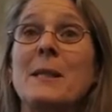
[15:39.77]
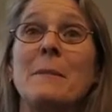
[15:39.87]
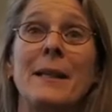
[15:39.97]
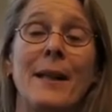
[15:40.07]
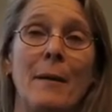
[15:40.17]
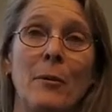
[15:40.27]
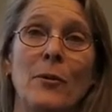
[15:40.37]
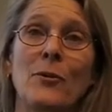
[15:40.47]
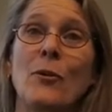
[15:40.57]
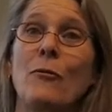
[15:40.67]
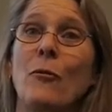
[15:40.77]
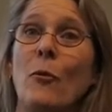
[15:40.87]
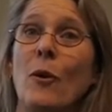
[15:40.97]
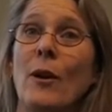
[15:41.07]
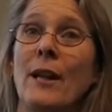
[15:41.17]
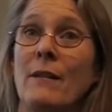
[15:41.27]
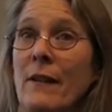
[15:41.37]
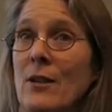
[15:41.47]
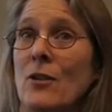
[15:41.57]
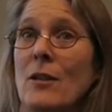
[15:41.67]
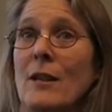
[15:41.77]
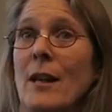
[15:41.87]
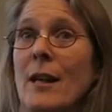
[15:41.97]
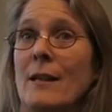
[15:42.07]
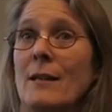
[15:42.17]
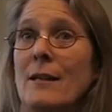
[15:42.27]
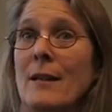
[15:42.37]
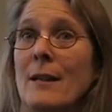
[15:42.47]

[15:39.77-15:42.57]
to be enablers for innovation and